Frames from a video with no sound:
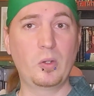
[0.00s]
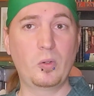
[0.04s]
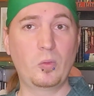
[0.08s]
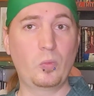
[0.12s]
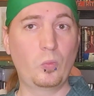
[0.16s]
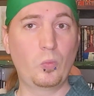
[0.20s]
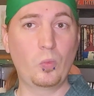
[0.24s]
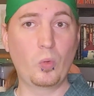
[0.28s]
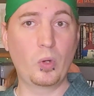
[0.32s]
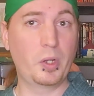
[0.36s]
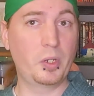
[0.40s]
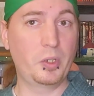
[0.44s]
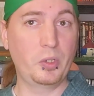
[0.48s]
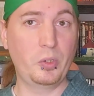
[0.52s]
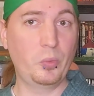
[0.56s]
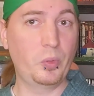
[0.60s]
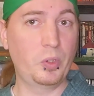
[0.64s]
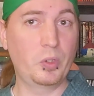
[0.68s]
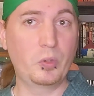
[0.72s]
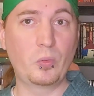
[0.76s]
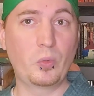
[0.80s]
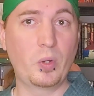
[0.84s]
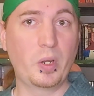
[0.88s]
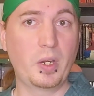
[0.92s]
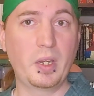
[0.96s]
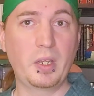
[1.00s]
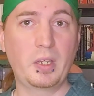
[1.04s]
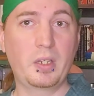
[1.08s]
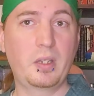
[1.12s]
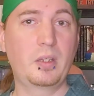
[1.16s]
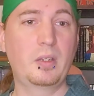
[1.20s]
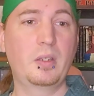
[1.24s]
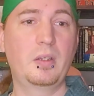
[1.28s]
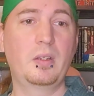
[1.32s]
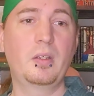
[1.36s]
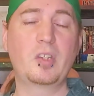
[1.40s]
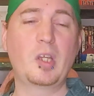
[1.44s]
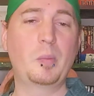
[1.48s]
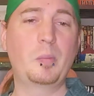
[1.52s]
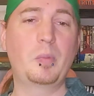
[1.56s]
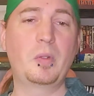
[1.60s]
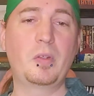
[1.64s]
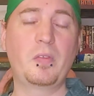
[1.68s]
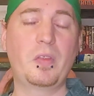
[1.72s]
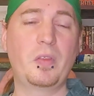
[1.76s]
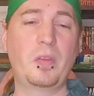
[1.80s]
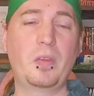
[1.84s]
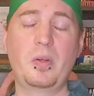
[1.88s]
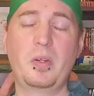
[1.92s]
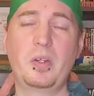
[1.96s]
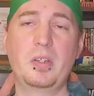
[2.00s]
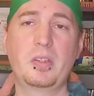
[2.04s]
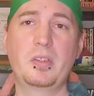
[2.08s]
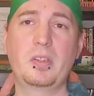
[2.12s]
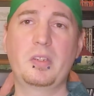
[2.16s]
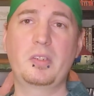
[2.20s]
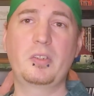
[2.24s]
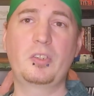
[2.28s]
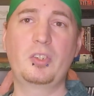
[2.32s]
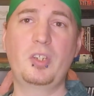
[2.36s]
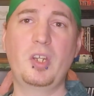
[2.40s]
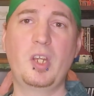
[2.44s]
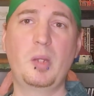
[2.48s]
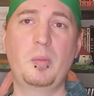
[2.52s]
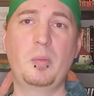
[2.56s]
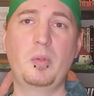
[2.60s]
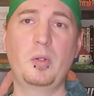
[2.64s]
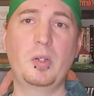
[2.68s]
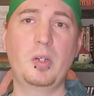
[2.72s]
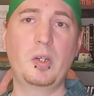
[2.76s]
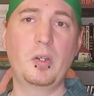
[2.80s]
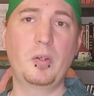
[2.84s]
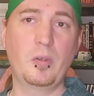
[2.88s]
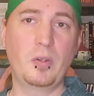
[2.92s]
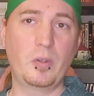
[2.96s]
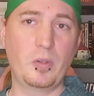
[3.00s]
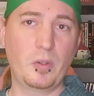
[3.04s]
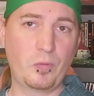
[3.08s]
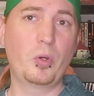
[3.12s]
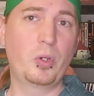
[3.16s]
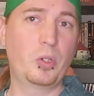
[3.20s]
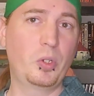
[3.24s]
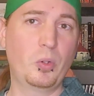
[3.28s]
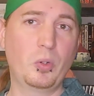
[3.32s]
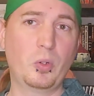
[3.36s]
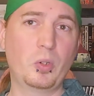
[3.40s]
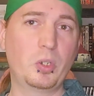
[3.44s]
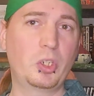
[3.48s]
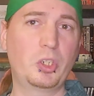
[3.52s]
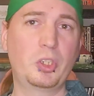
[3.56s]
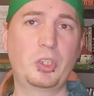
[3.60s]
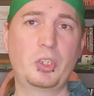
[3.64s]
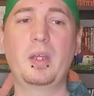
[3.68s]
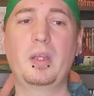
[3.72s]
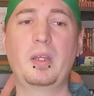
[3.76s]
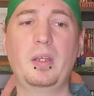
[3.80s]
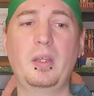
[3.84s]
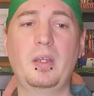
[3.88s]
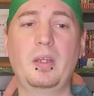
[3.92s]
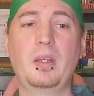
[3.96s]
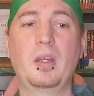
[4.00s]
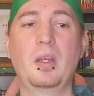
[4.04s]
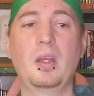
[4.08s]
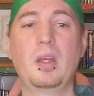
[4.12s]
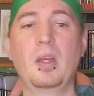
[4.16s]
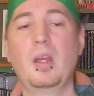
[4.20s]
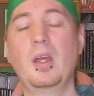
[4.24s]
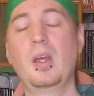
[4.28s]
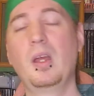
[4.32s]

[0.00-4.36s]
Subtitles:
me know where you would rank Disciple of the 36th Chamber for your ranking.